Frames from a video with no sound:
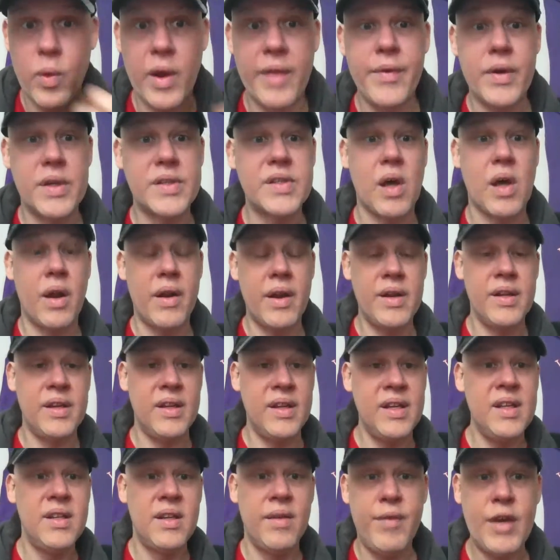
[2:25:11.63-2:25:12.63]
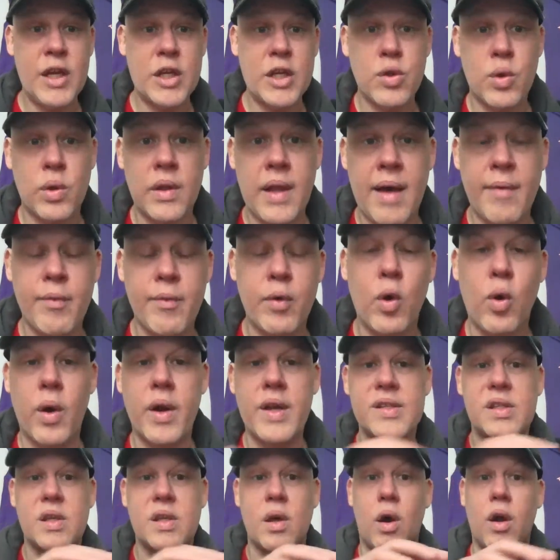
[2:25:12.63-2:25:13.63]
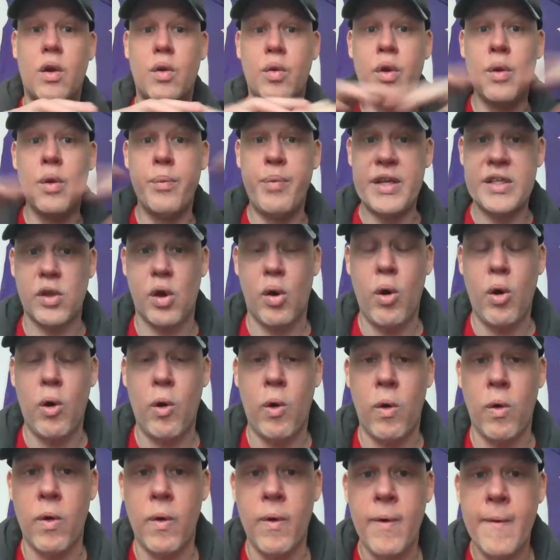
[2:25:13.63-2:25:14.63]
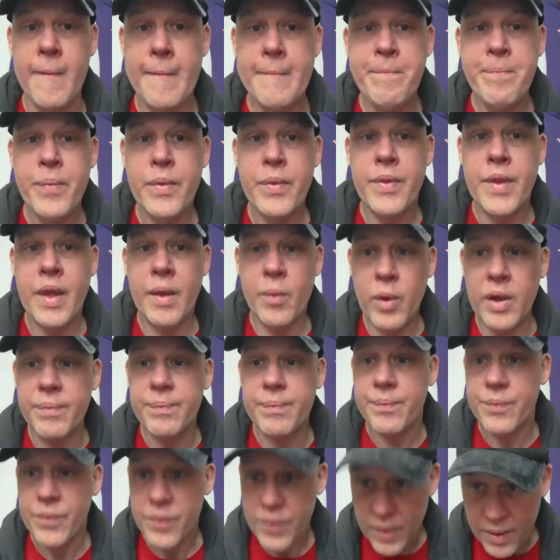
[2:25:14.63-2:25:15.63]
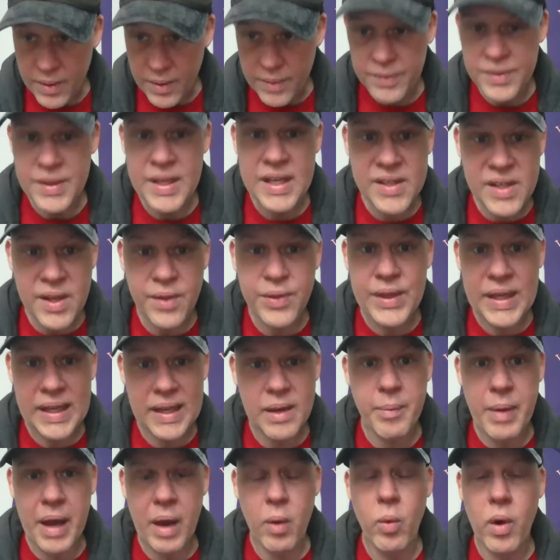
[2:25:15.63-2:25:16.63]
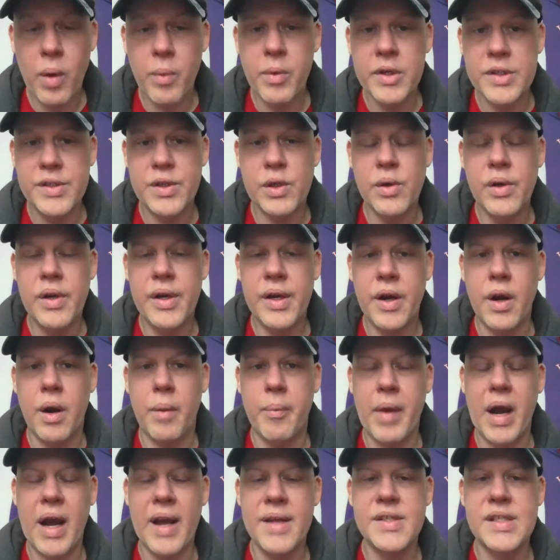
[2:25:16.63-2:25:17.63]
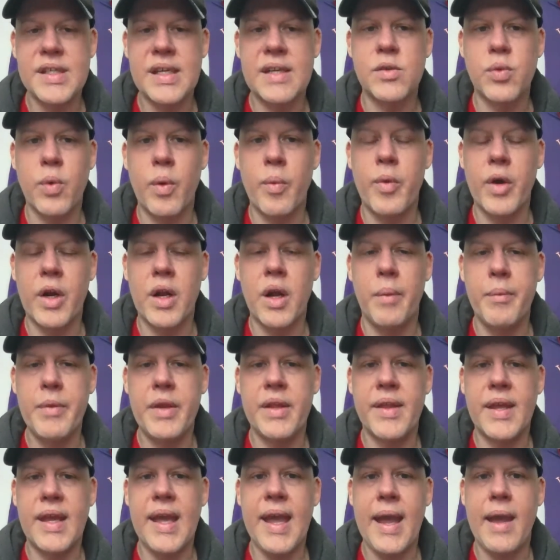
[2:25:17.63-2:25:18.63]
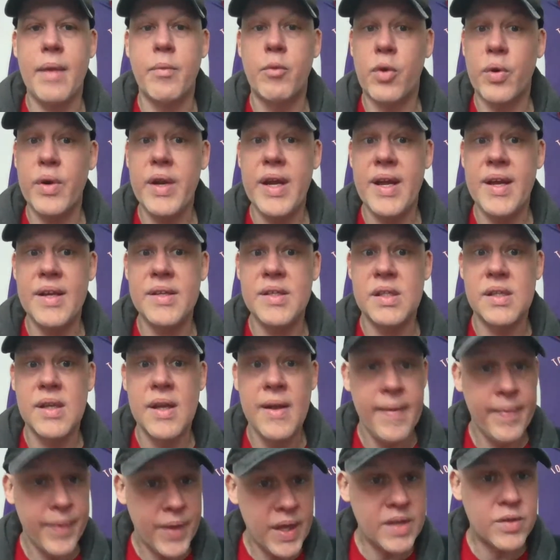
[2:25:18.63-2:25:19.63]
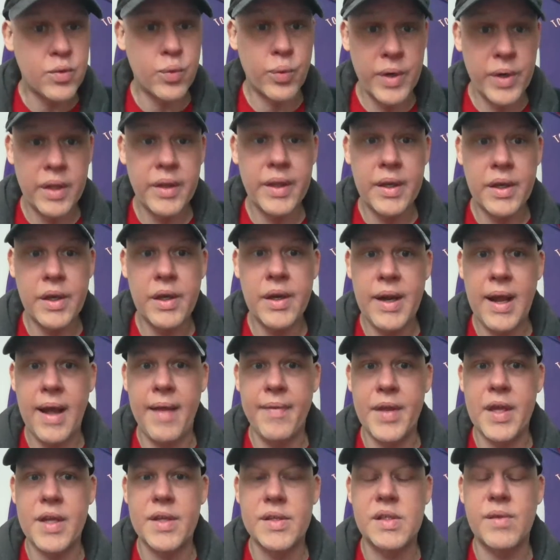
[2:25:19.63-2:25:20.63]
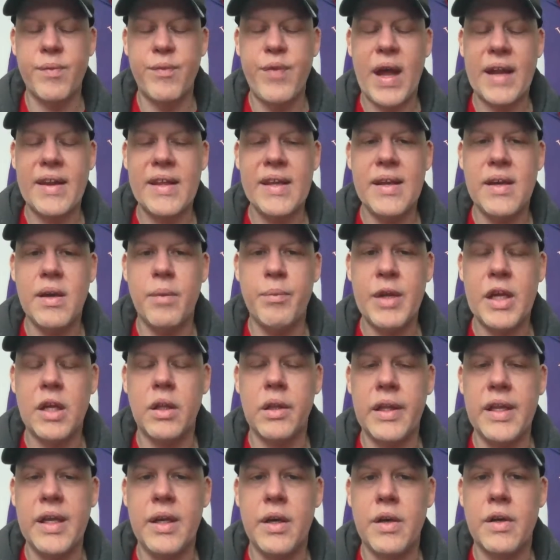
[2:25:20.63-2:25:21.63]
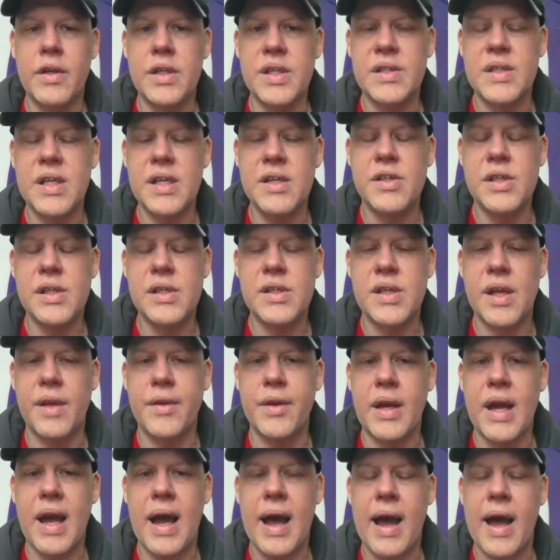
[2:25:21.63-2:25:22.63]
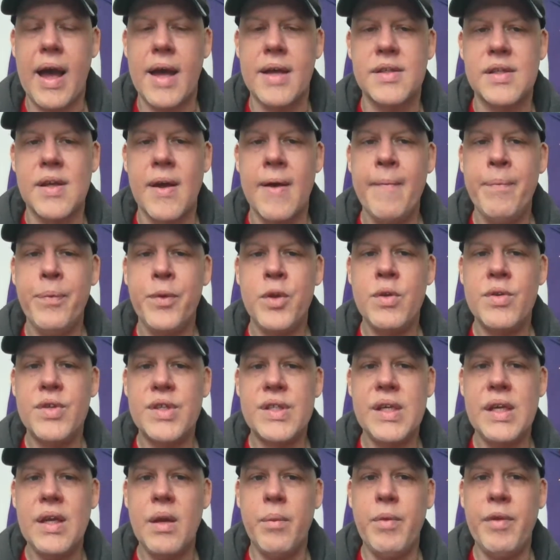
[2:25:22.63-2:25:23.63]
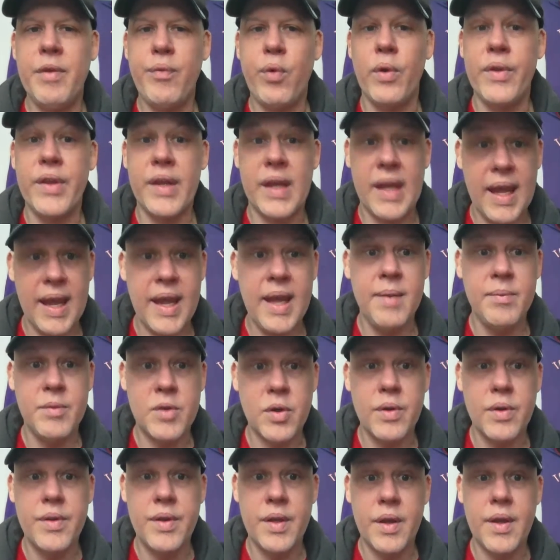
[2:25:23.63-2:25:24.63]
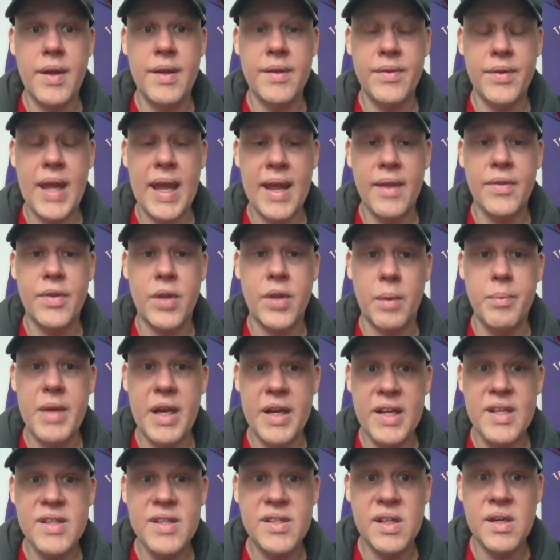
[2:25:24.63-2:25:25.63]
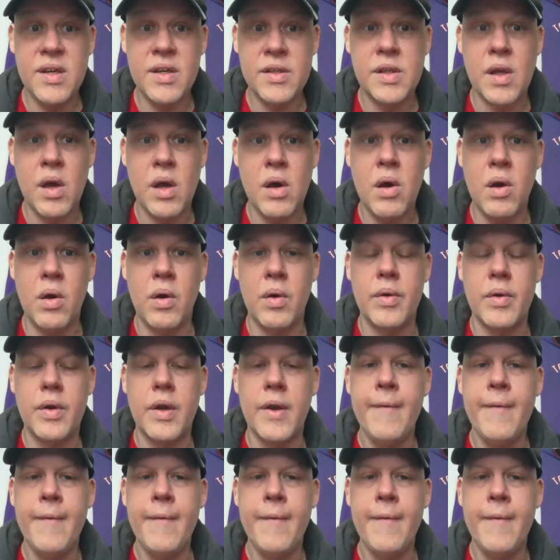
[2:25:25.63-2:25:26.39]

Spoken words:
whether it's on an individual level or as a group as a whole, that we need to think about what we're doing in our mindsets when we're coming in the game. Chris is really good at this. In fact, he could be a leader to teach these other guys. You see him before the game during the anthem, and he's in a zone.